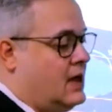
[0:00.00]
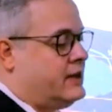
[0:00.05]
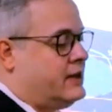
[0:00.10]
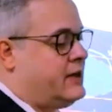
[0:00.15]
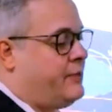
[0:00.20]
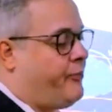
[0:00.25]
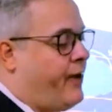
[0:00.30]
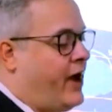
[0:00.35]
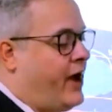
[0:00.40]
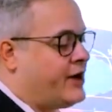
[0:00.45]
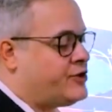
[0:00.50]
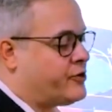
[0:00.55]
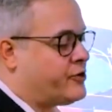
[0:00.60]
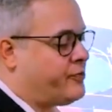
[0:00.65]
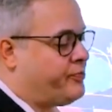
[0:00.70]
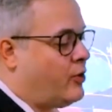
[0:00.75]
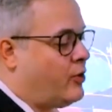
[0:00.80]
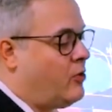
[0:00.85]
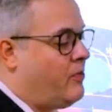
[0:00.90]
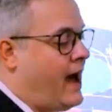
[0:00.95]
the pressure
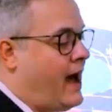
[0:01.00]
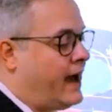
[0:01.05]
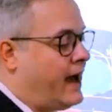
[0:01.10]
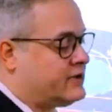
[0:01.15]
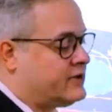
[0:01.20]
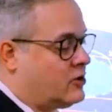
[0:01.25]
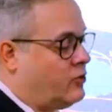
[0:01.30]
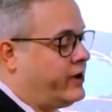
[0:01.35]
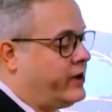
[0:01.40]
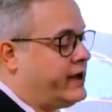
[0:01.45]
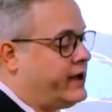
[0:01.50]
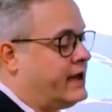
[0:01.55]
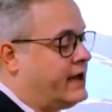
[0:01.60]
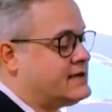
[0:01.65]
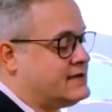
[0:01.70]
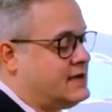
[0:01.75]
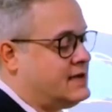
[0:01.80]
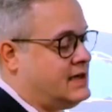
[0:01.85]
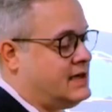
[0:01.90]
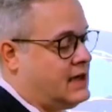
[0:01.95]
pullback, so we can
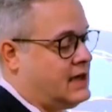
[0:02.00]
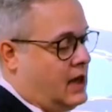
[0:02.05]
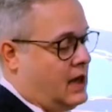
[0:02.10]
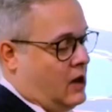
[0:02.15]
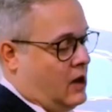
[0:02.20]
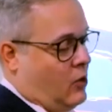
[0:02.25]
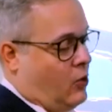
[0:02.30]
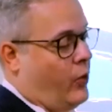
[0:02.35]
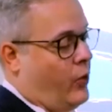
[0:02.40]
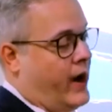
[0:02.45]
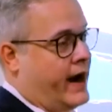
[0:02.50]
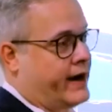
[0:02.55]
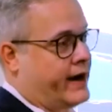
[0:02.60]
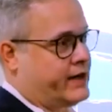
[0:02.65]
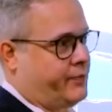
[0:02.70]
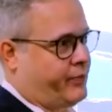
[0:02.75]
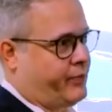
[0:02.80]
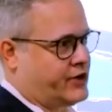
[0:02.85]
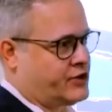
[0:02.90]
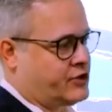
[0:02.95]
see where the
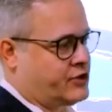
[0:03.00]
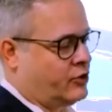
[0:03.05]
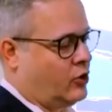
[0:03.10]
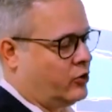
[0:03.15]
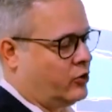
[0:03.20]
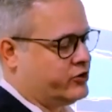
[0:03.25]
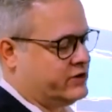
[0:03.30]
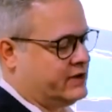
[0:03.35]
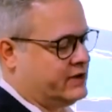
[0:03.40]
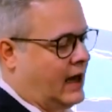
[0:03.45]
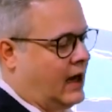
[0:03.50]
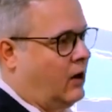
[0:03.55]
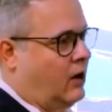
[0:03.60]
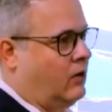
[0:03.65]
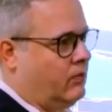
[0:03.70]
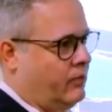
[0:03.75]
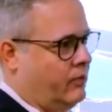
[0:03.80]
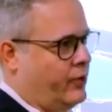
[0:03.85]
pressure goes down.